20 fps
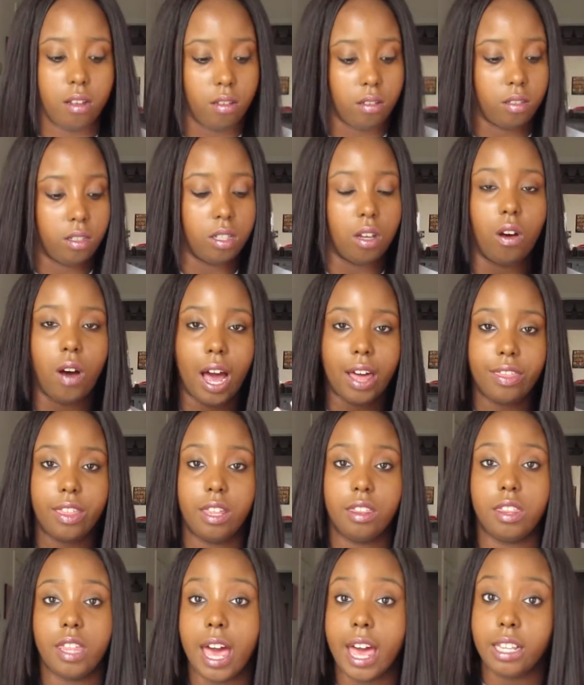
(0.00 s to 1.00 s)
so I
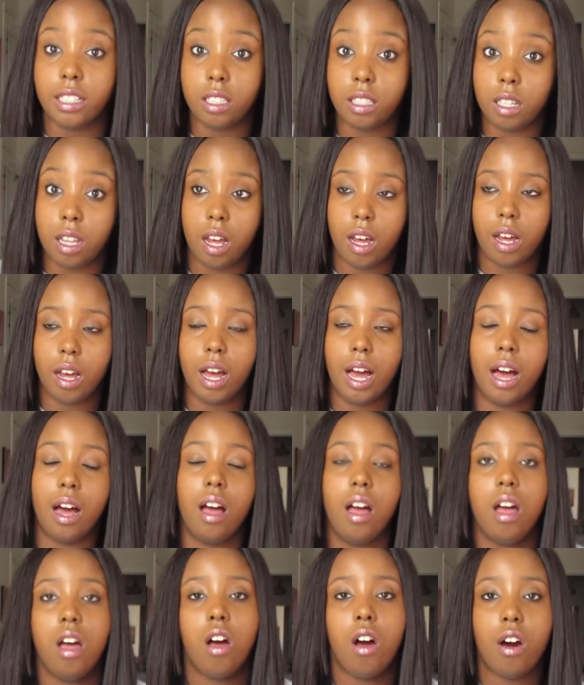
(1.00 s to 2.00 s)
think that's
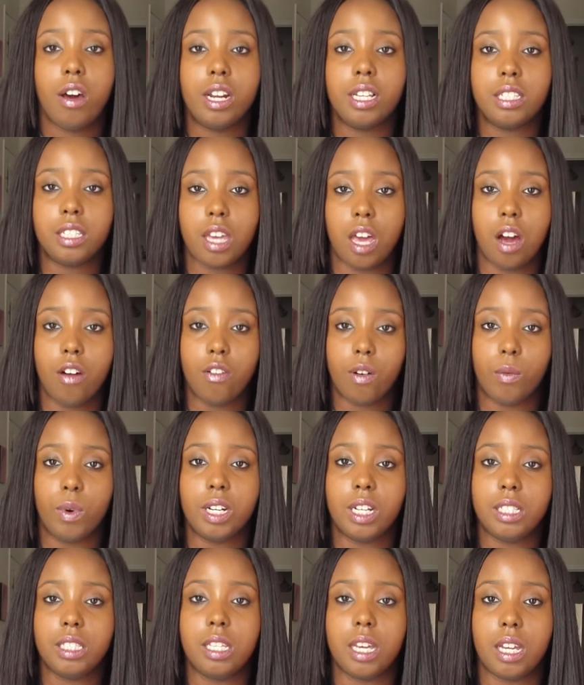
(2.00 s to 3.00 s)
on a scale from 1
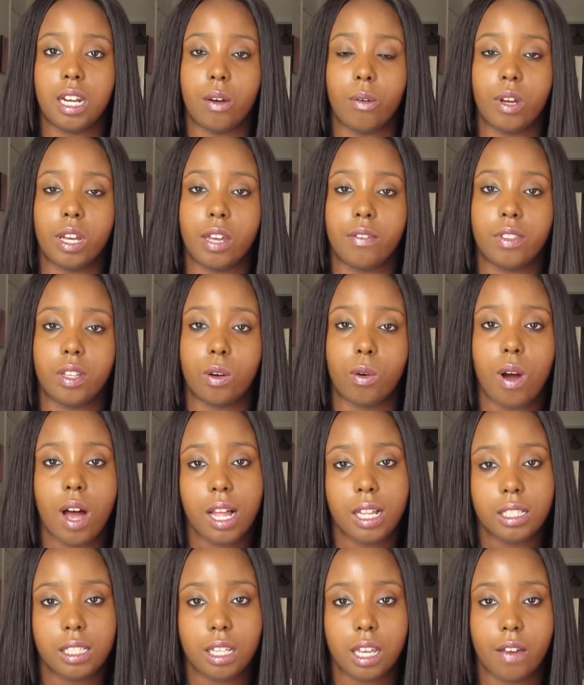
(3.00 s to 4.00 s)
to 10, I would give the
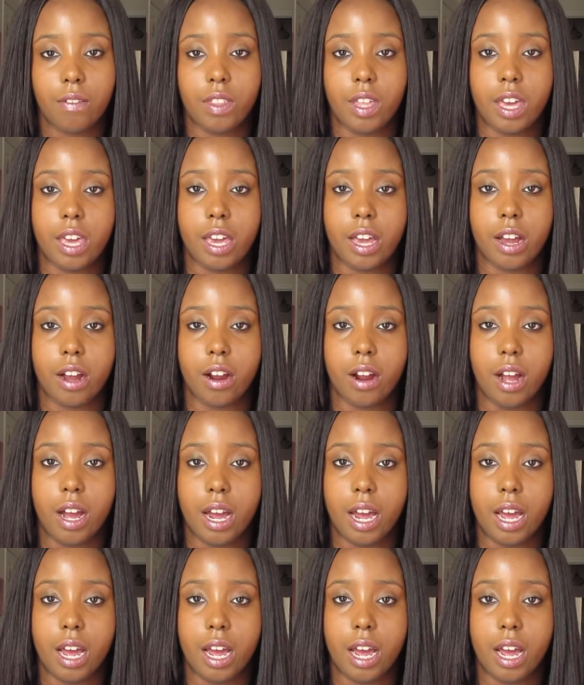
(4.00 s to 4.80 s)
quality of the hair